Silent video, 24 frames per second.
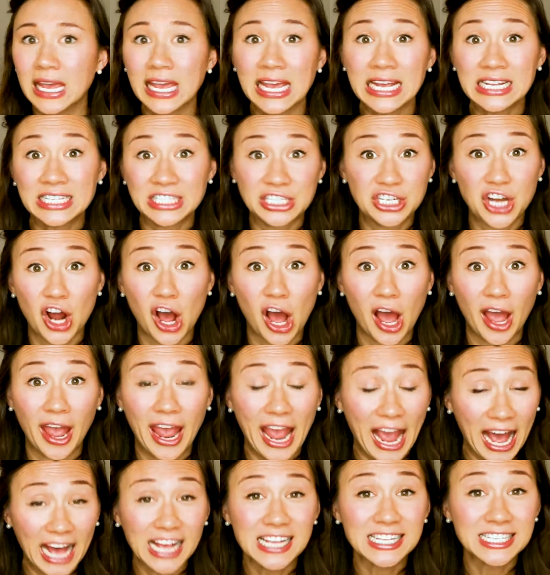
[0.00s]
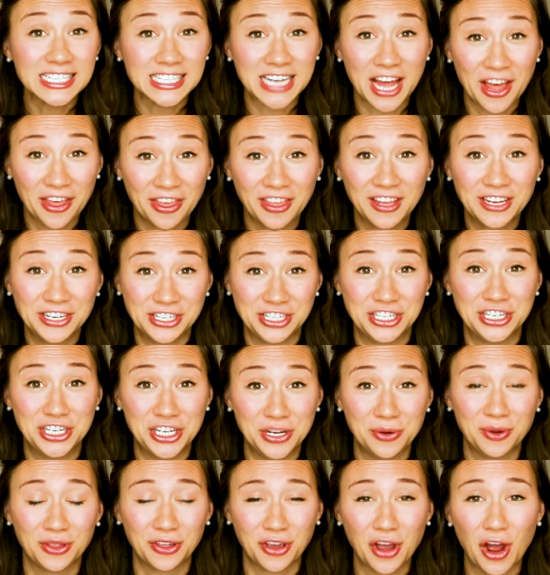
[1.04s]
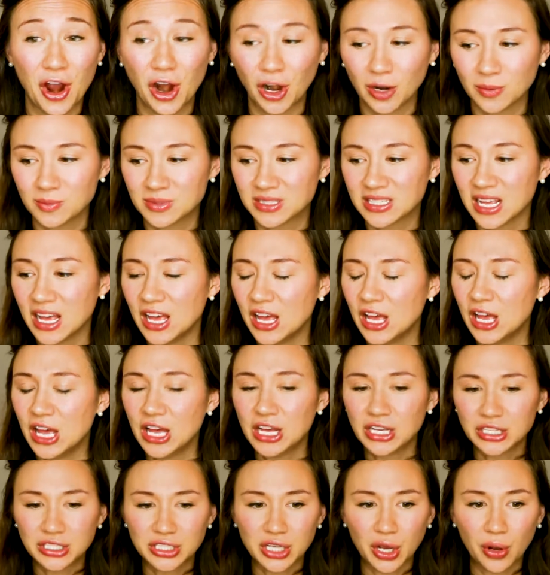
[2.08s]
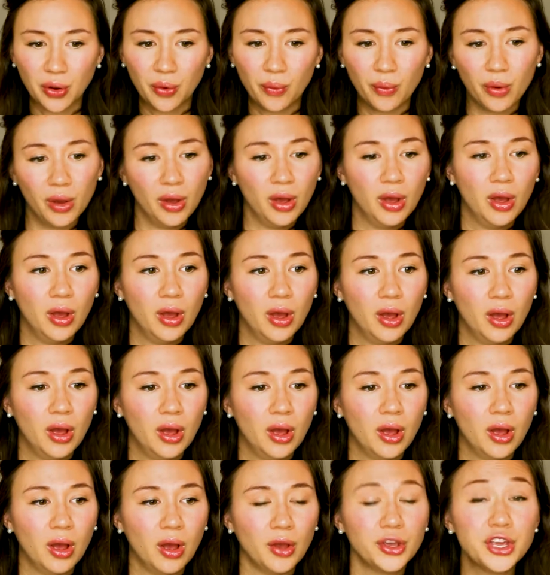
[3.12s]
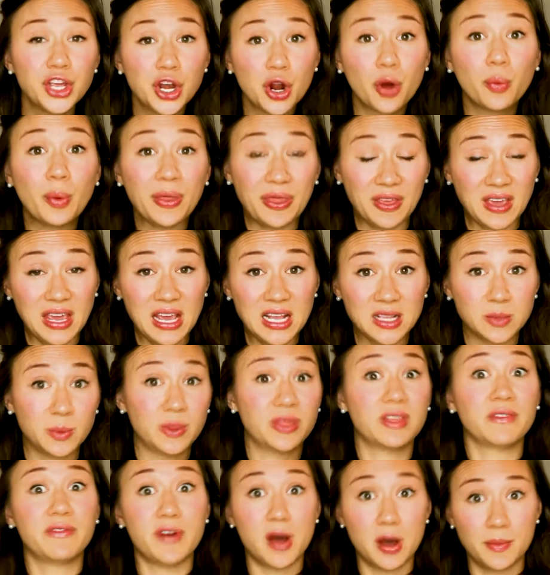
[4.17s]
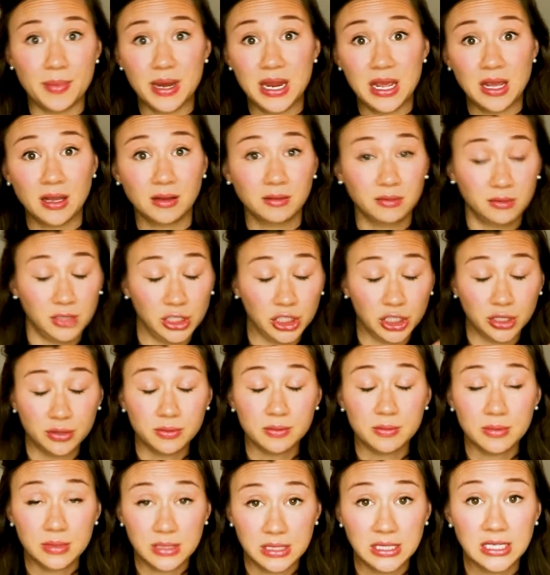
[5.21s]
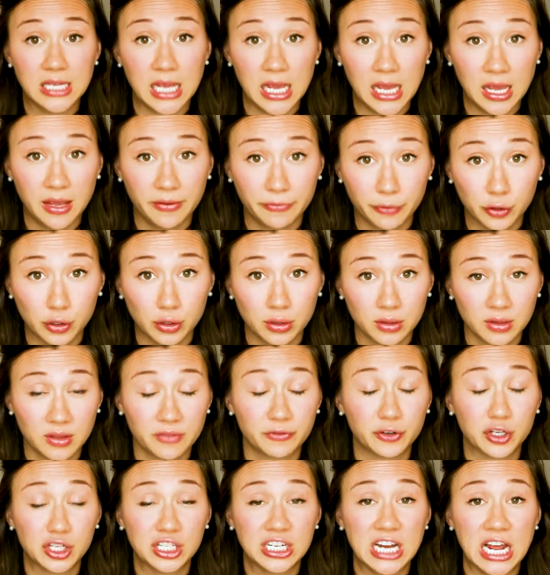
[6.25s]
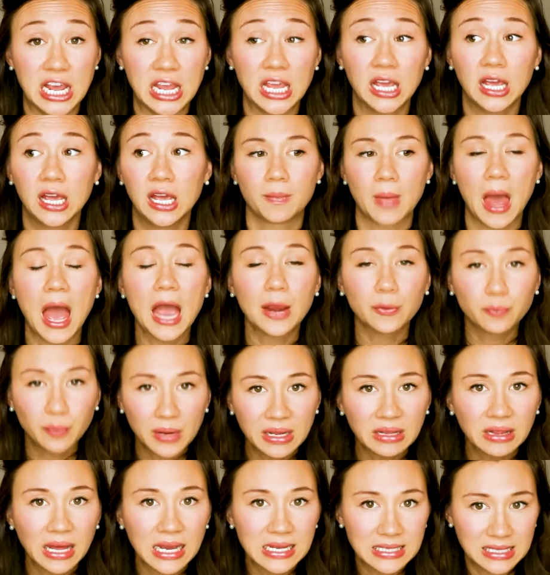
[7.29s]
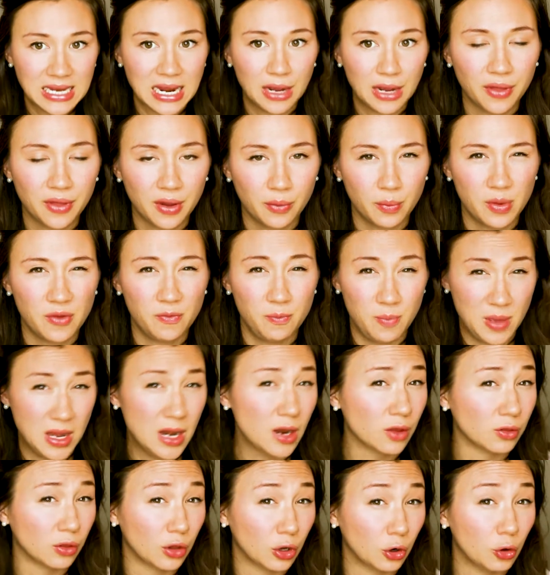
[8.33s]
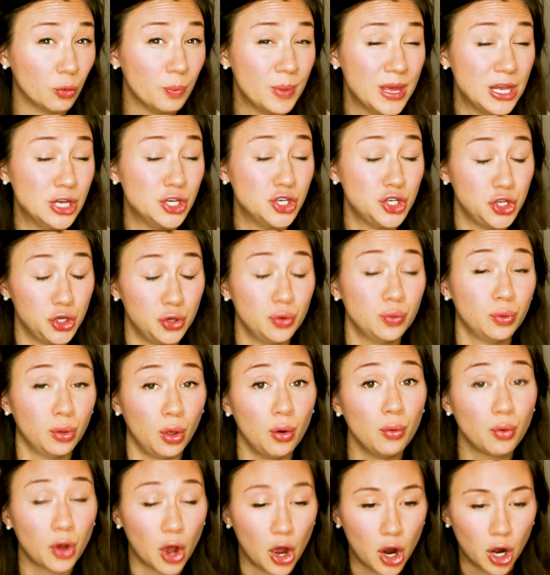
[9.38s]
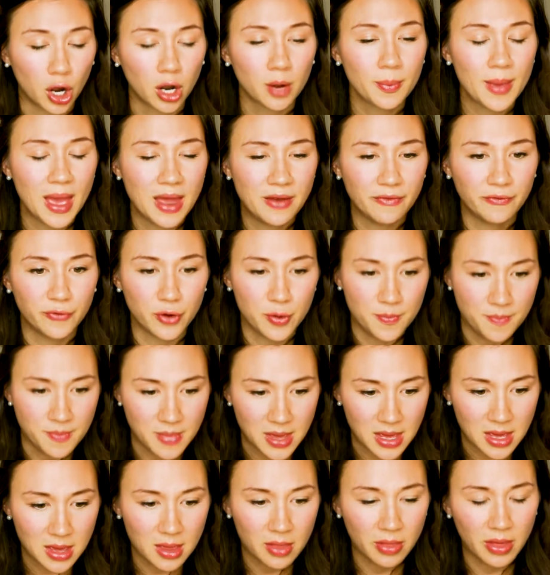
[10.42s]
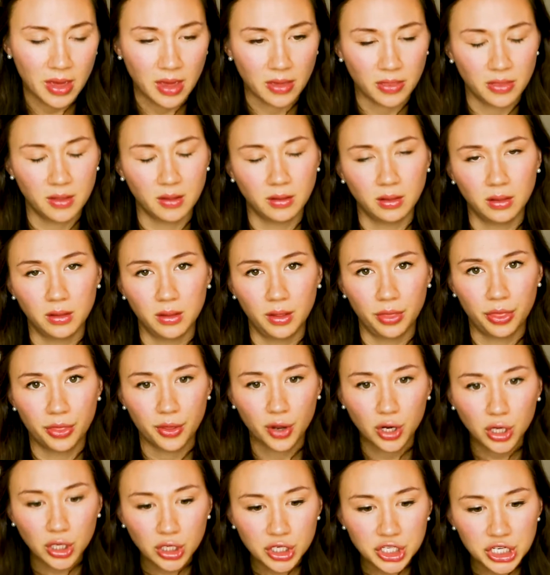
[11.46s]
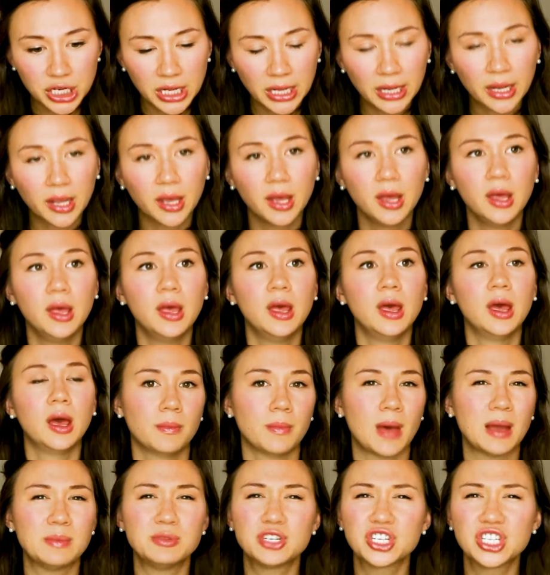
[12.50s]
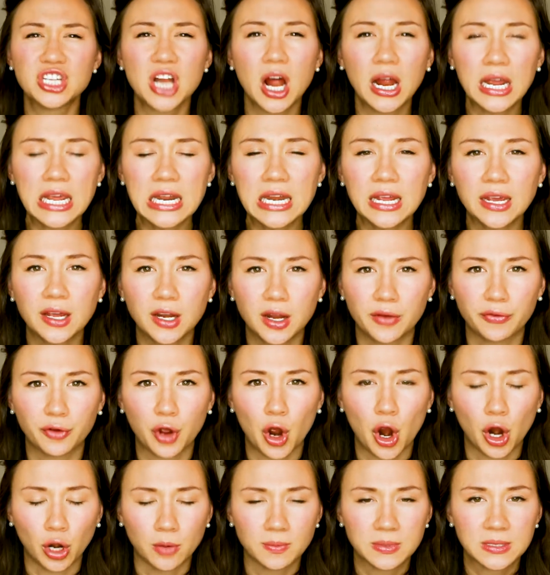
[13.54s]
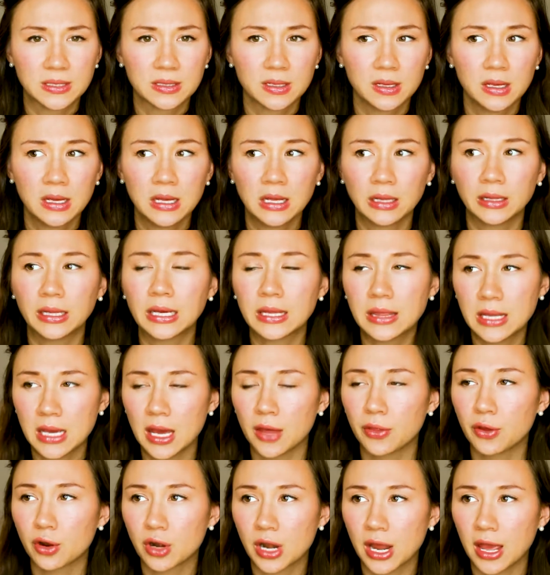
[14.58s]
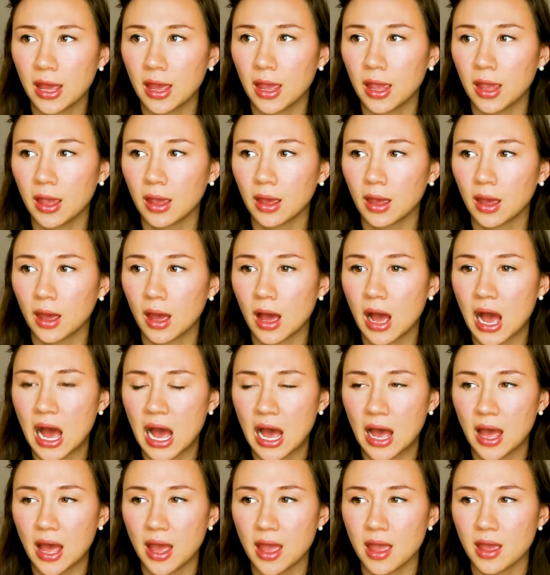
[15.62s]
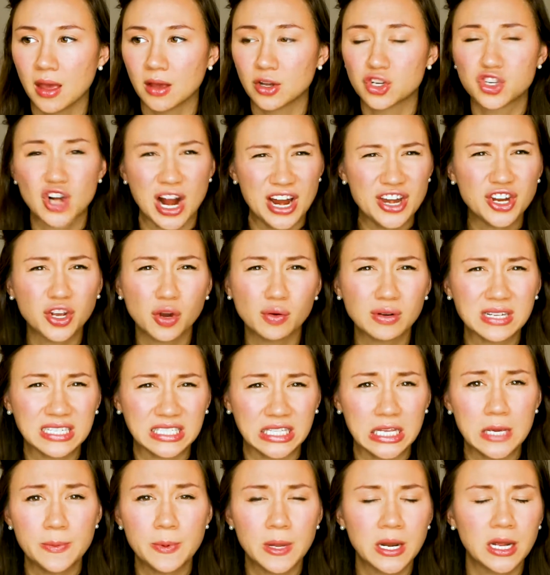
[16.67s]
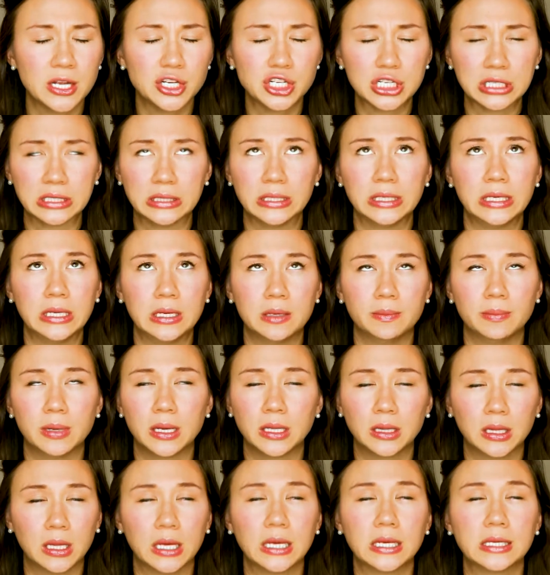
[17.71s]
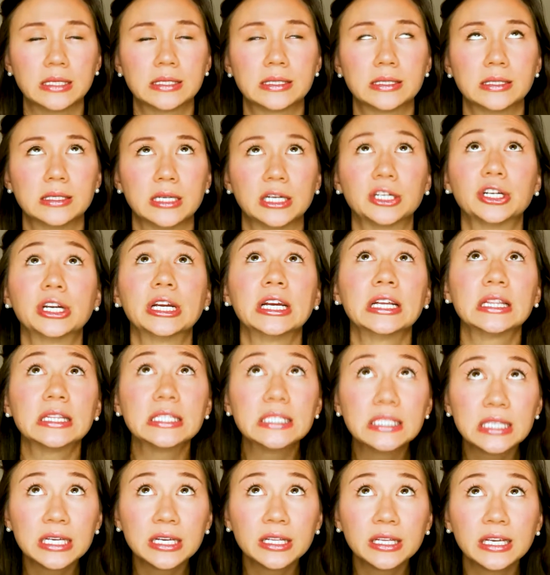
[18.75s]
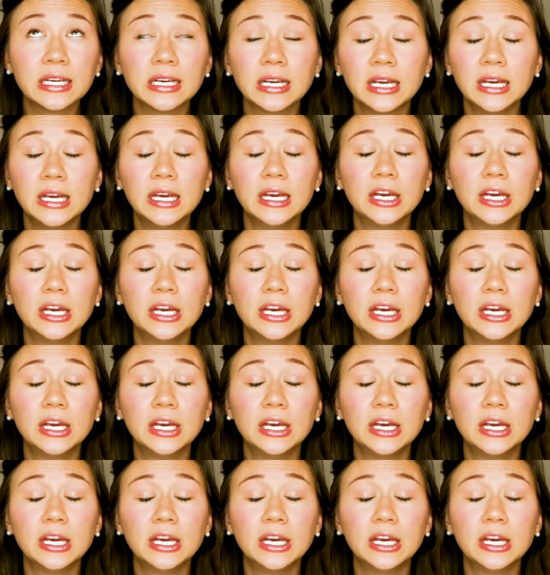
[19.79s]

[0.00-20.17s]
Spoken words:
It's not. It has nothing to do with carbs. So, with the kids with the vomiting, day for the first night, I realize that we've been a little bit too low carb. And for me, like the lethargic, I'm just not eating enough carbs. Like the other day, I tried to go to sleep and I just laid in bed, like staring at the ceiling,